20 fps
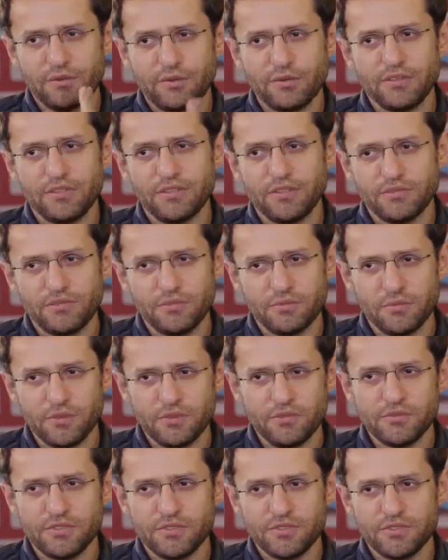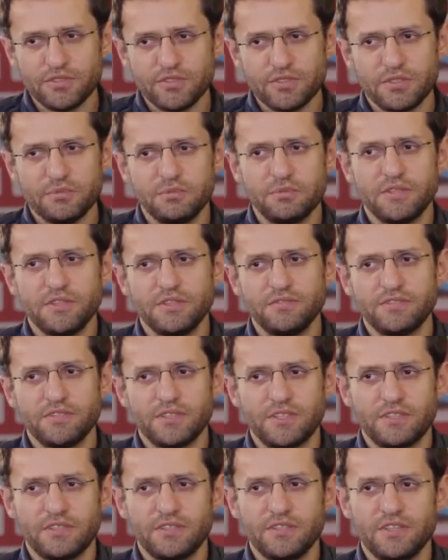quality of the moves. He believes
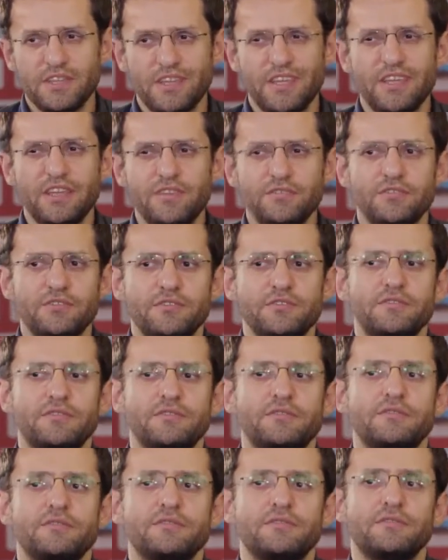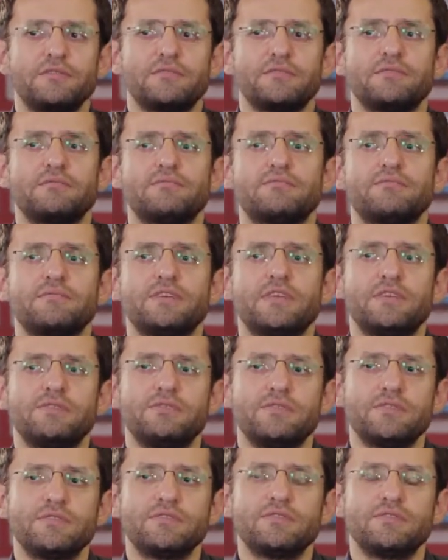that even
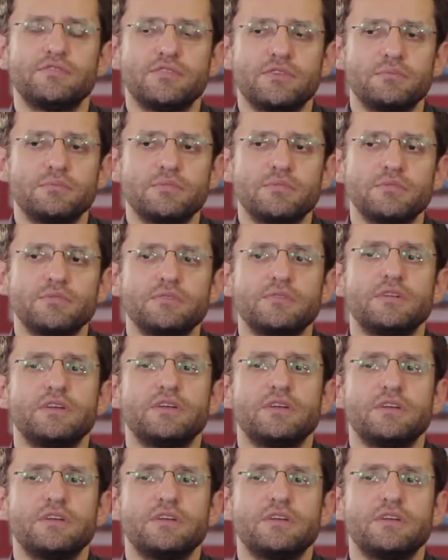if you're in trouble,